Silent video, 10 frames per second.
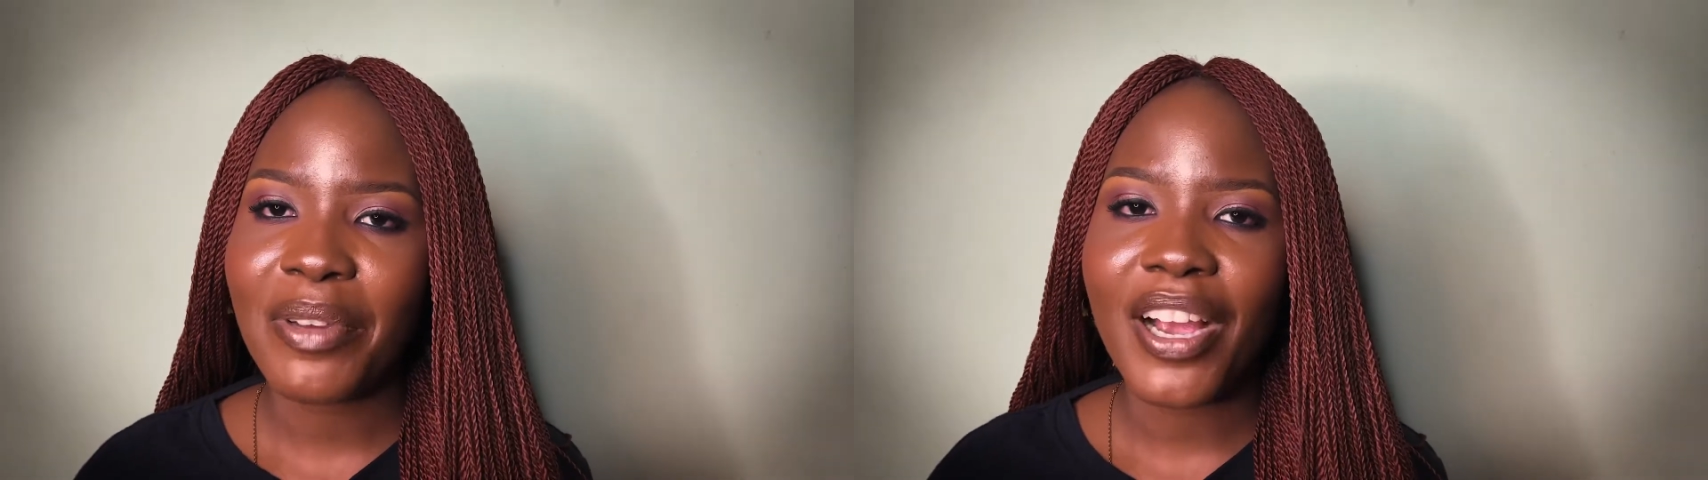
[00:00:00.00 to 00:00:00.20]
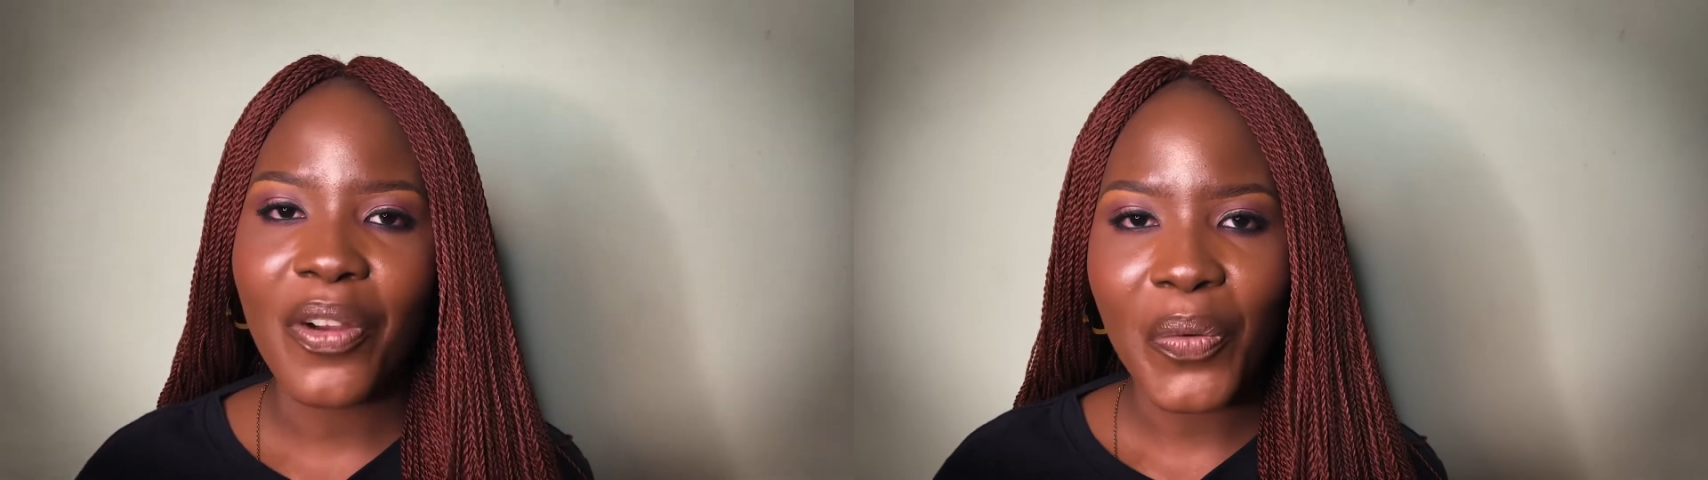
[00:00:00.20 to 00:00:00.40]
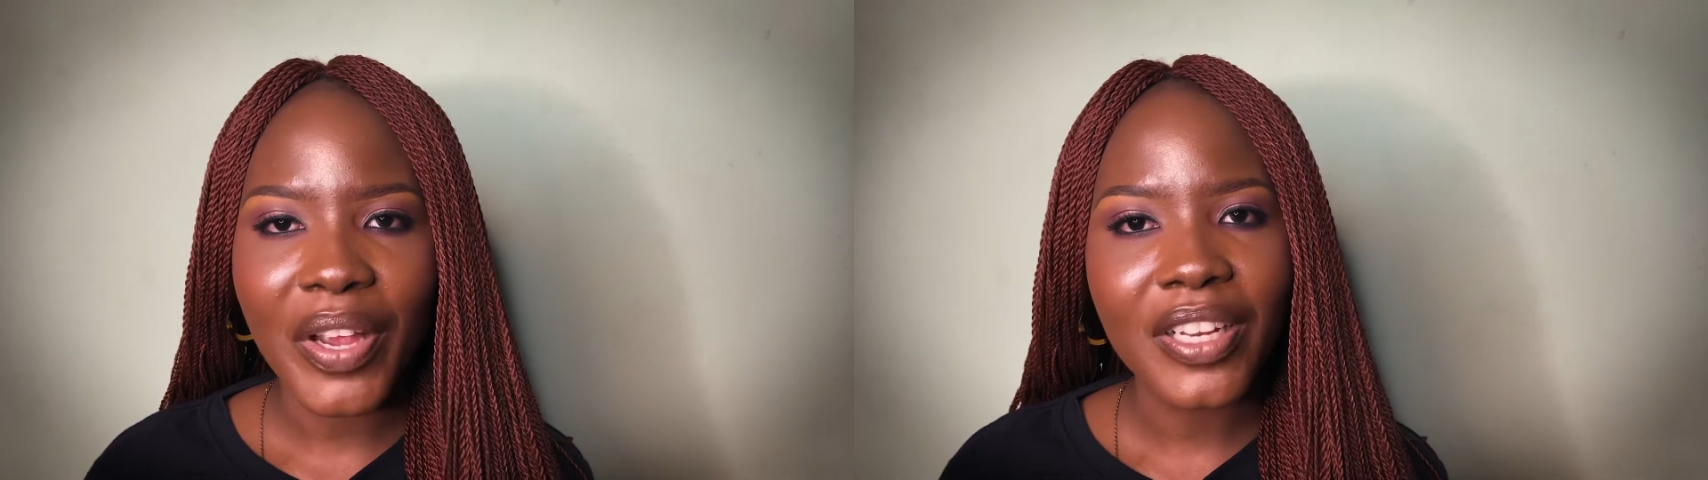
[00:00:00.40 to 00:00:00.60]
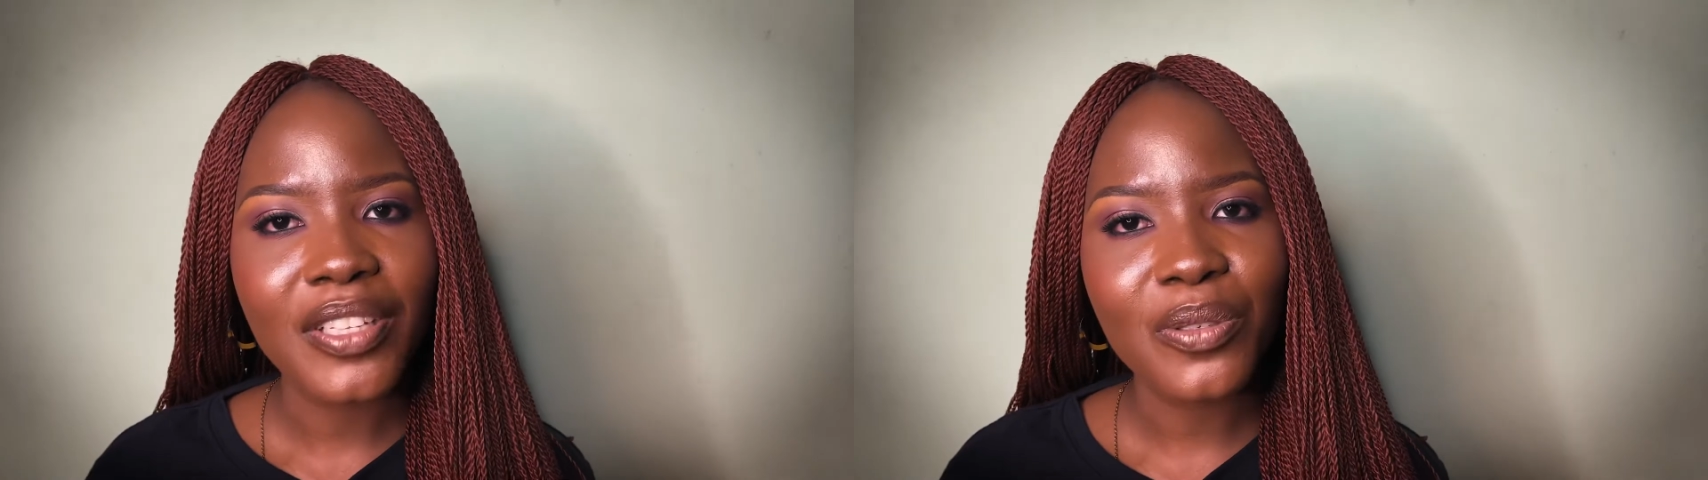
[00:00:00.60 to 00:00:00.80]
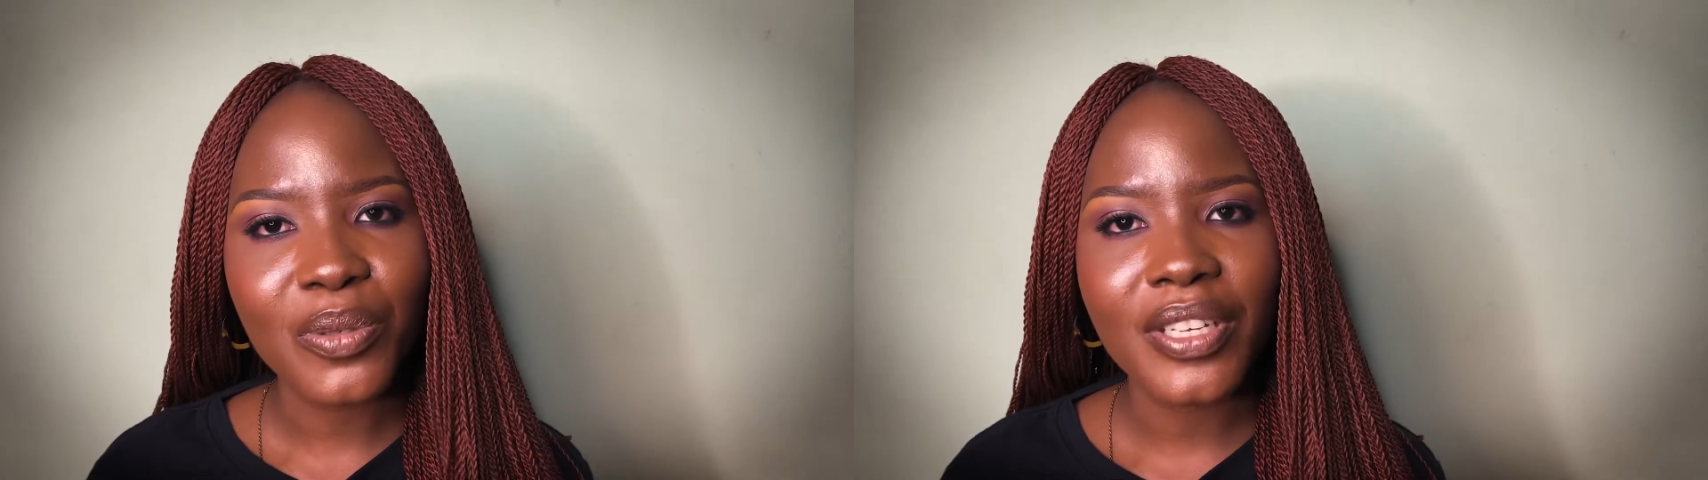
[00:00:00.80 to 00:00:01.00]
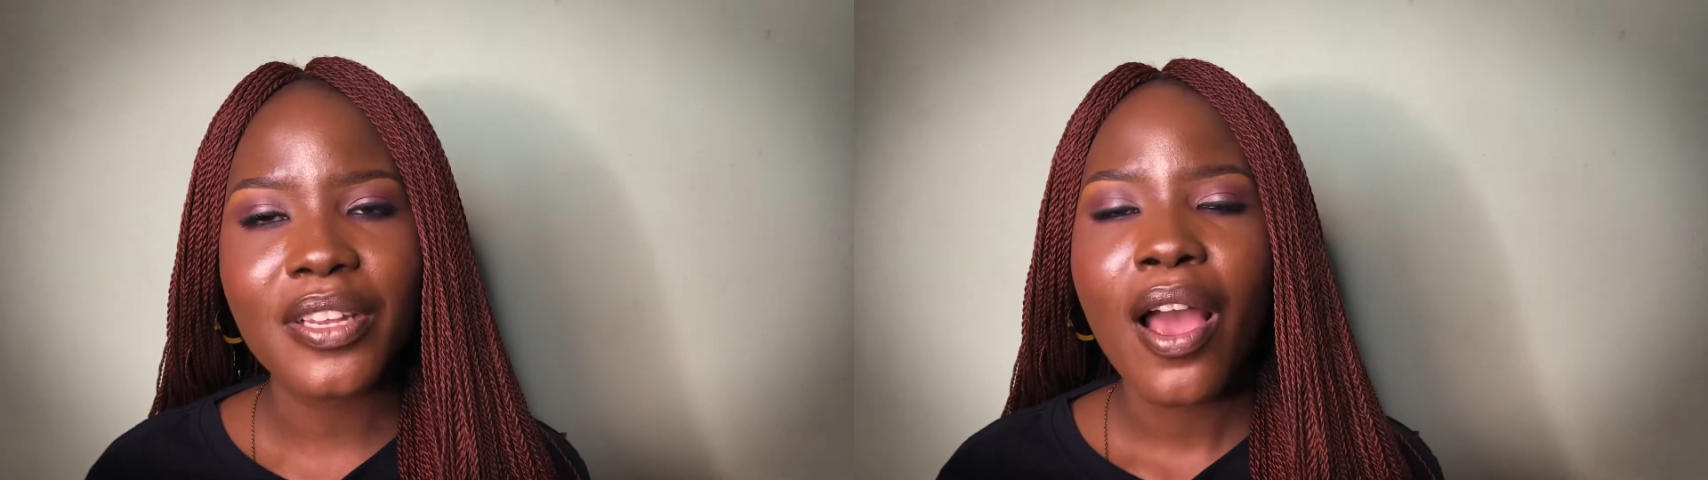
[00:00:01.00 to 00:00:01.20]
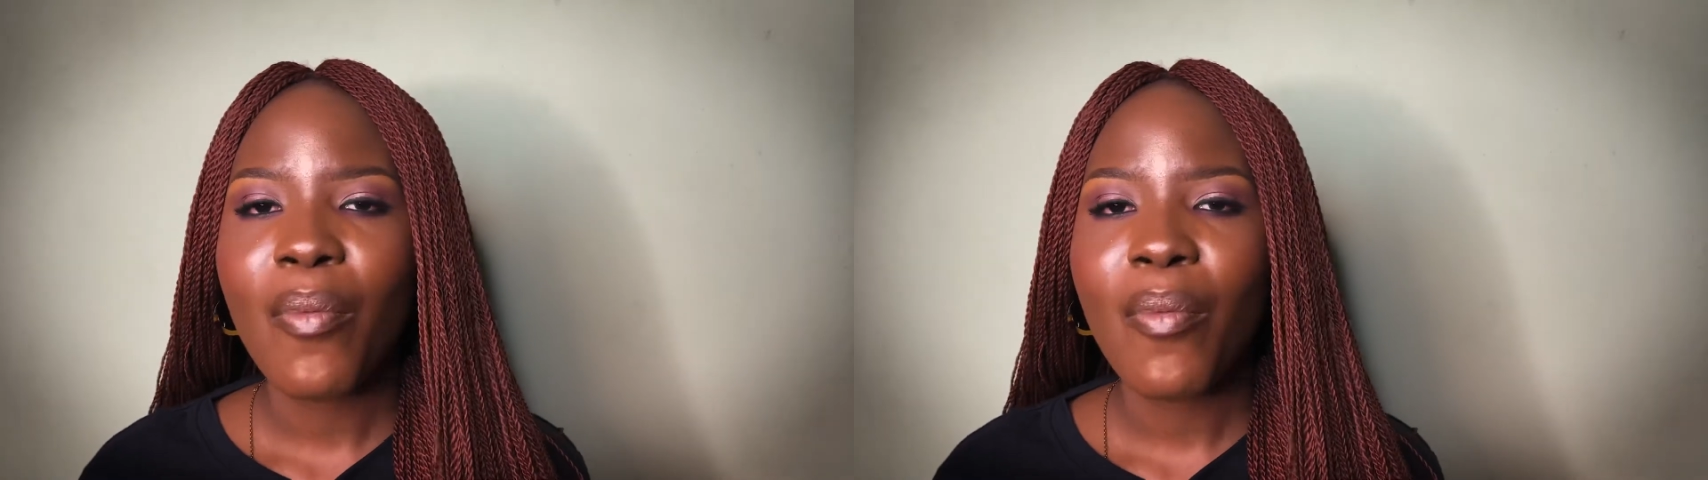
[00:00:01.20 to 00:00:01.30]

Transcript: you can go into it.